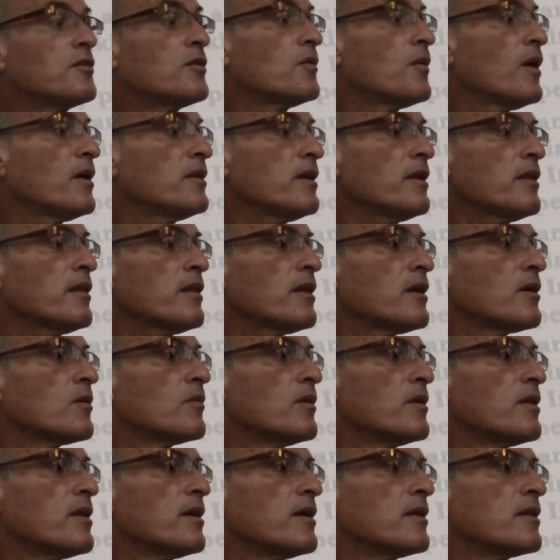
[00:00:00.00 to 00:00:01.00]
do
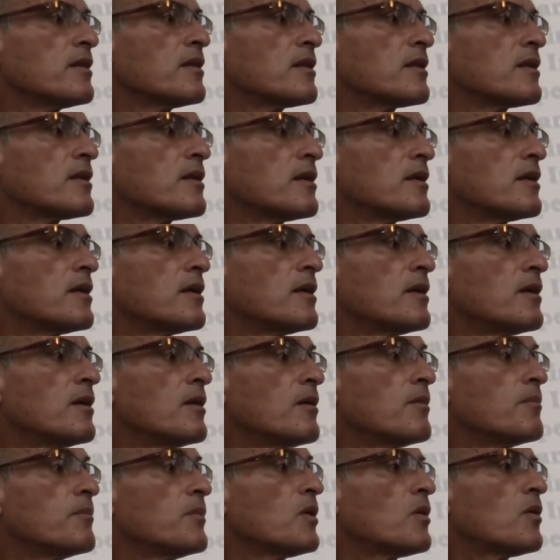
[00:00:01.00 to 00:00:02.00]
anything with it.
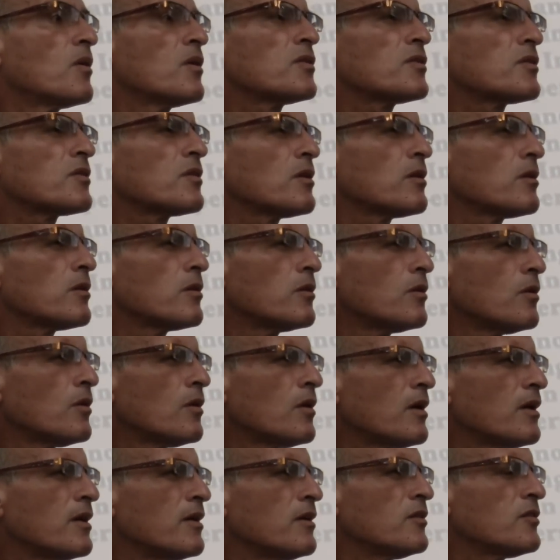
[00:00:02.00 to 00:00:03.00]
Because the
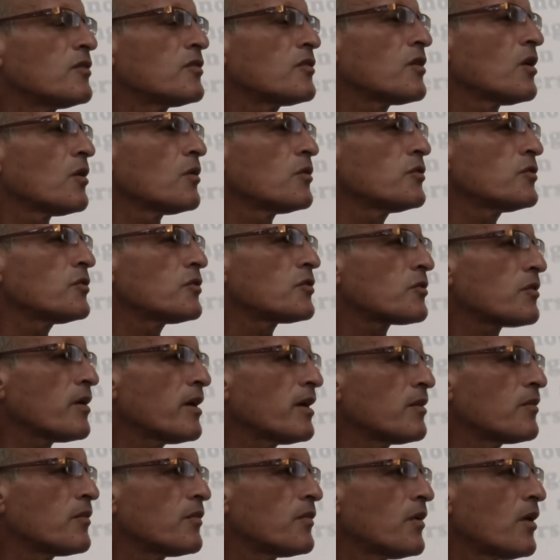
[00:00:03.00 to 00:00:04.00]
law is so
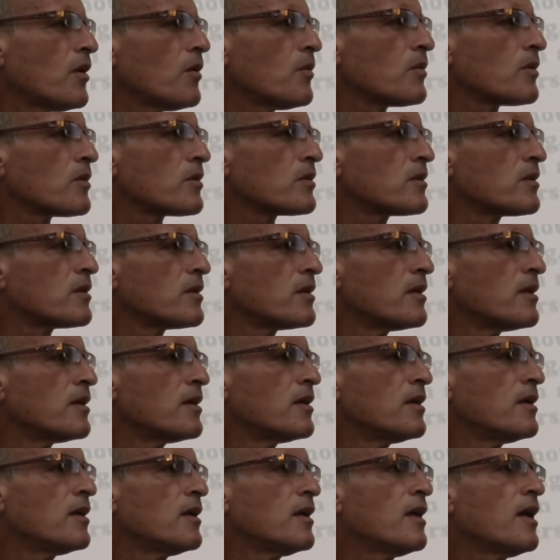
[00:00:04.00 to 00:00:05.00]
straightforward
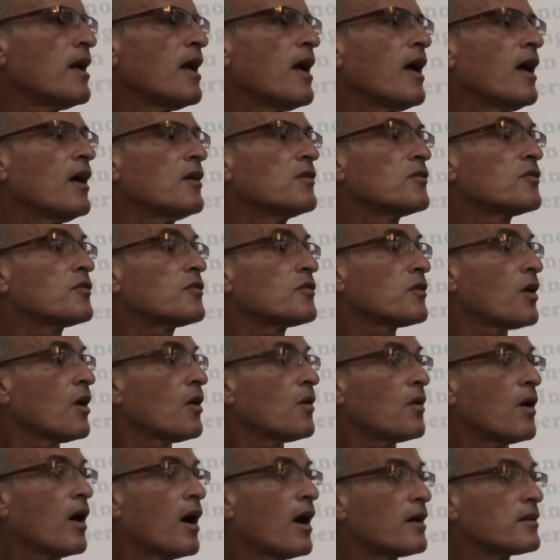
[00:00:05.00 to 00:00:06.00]
and
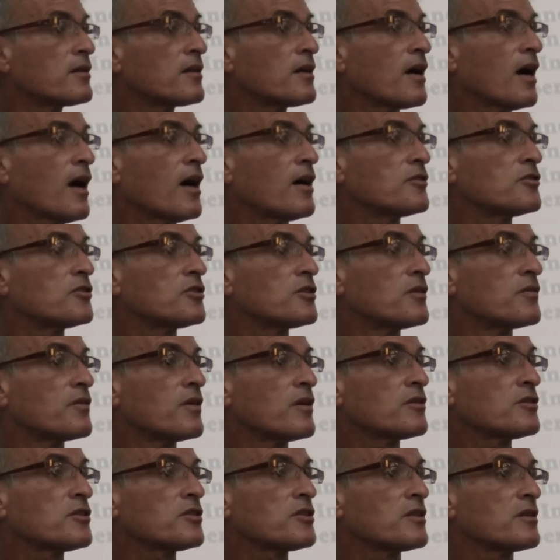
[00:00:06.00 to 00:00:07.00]
so
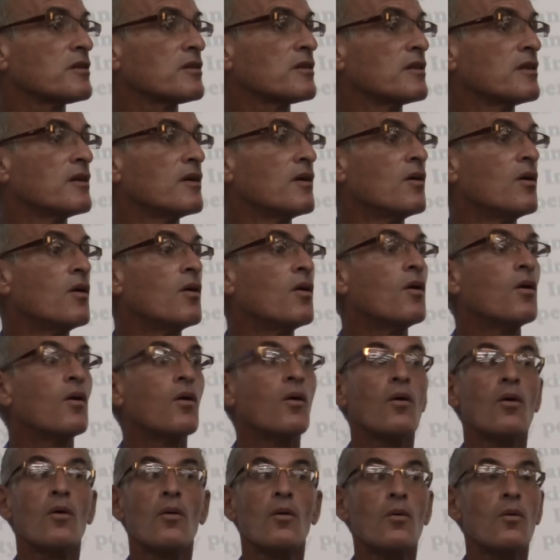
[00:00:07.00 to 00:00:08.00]
uncontroversial.
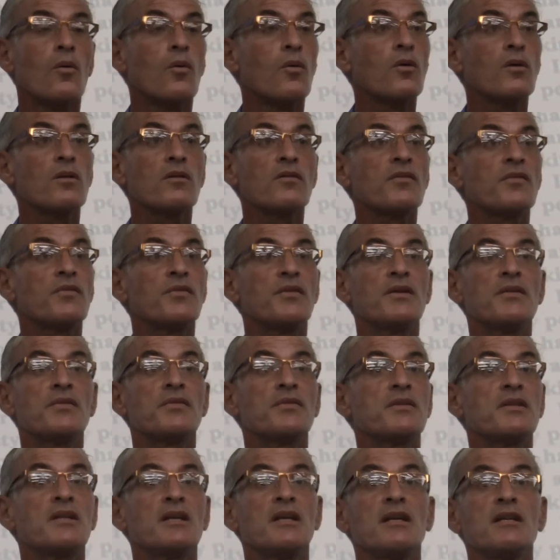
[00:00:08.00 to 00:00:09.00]
All
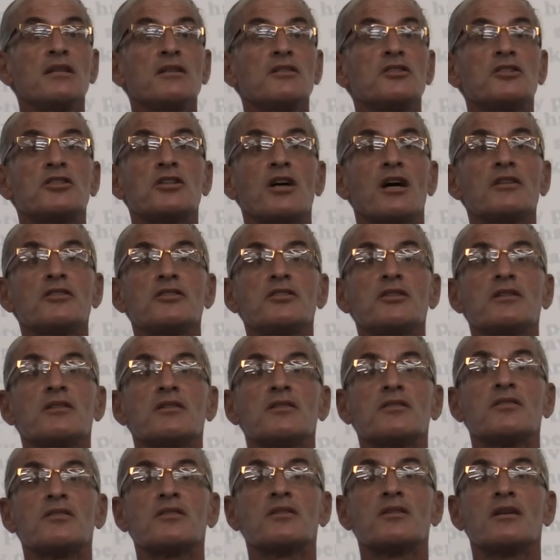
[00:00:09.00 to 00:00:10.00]
15
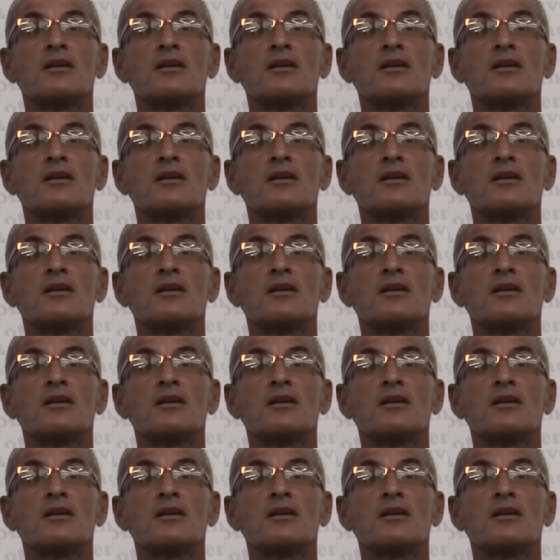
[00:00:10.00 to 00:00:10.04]
judges